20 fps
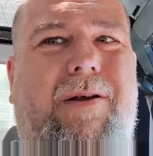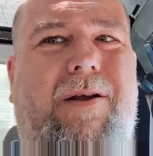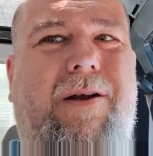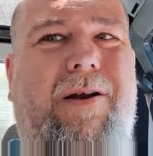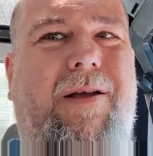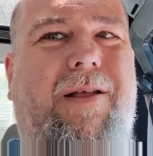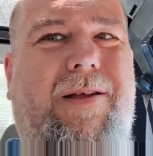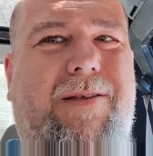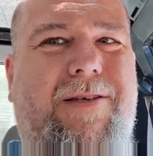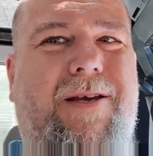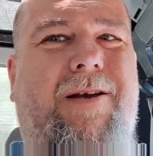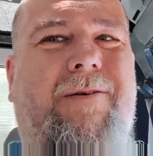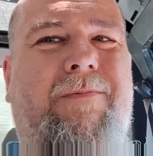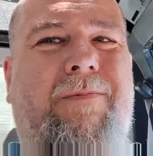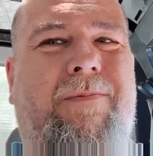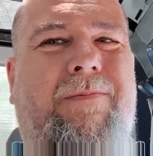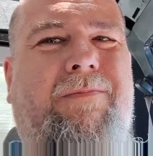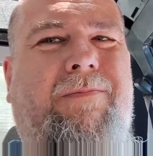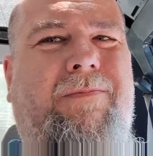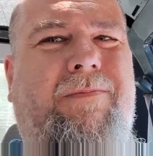Hear it that
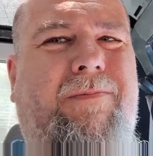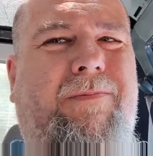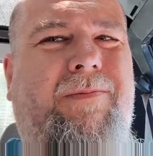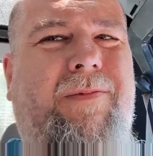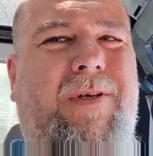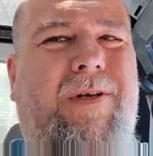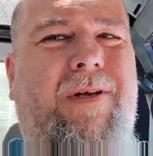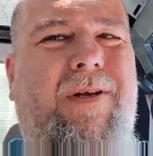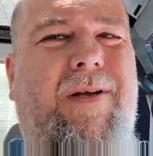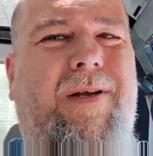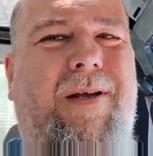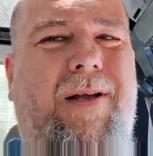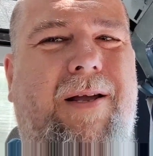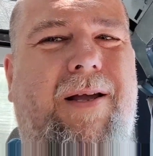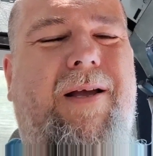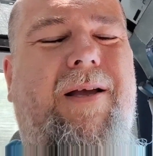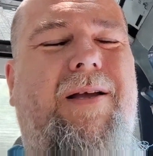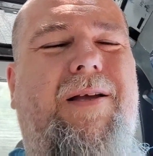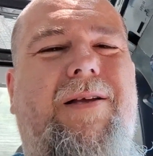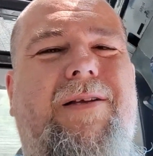time?
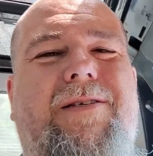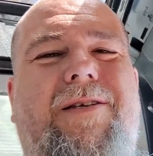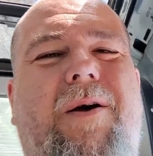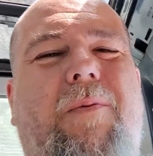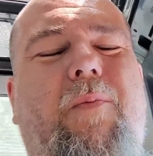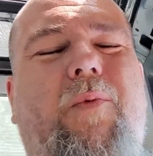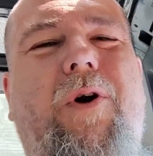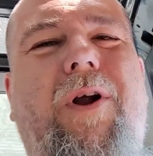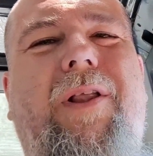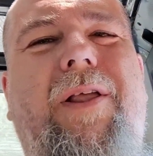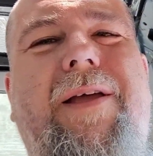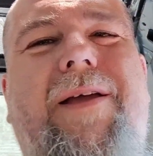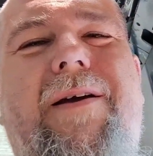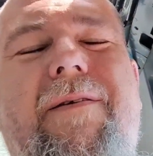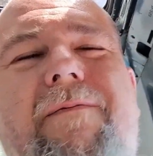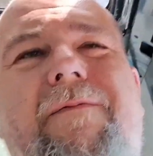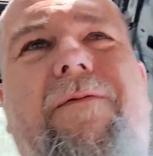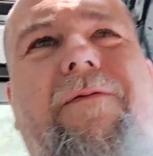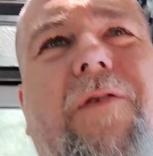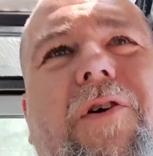So I'm really
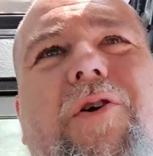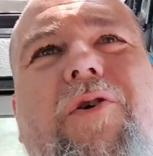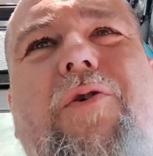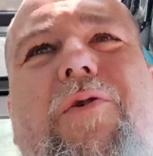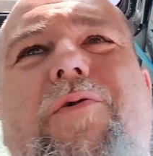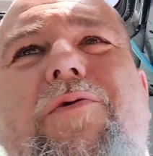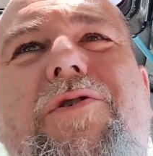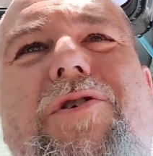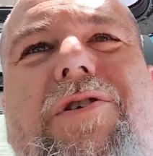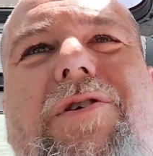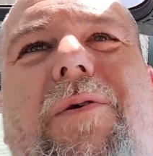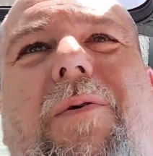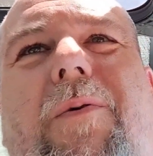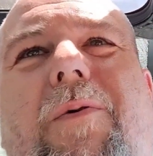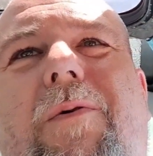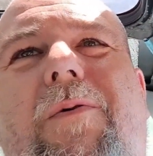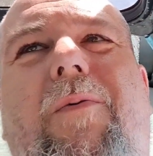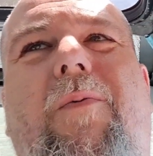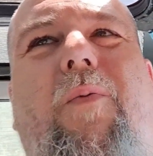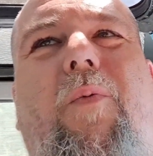confused
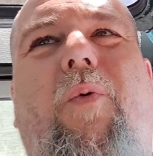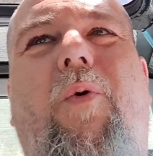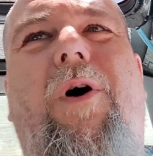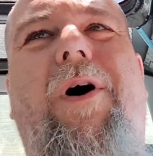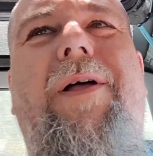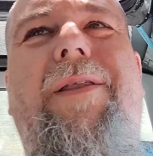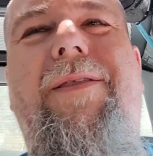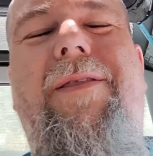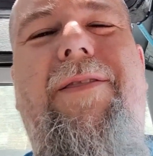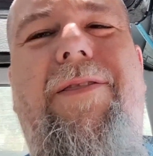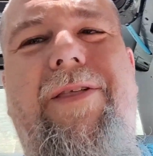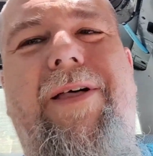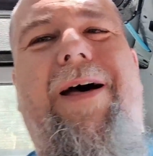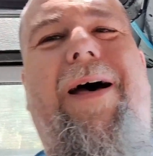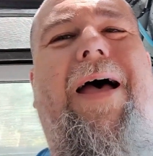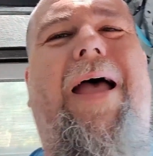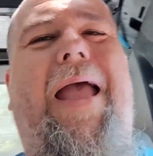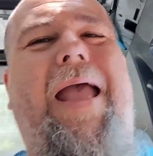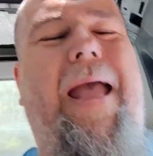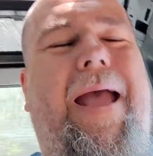what
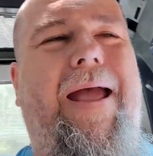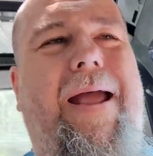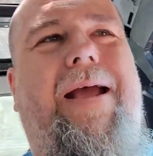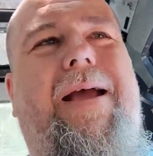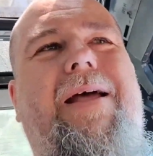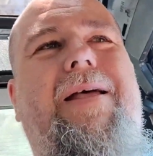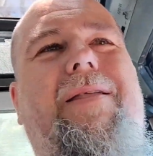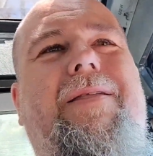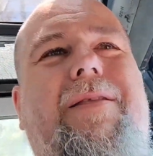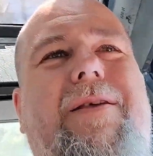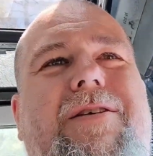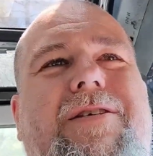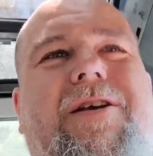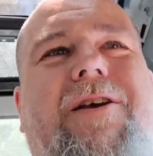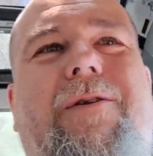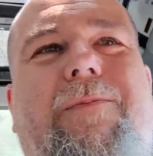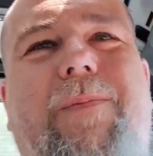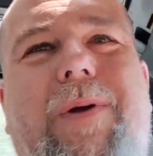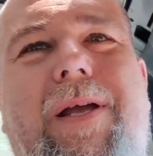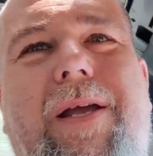the heck this
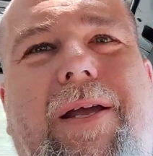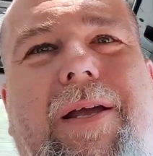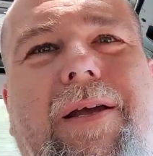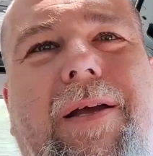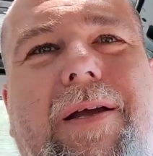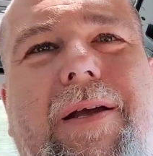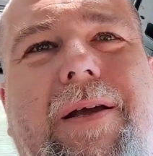could be.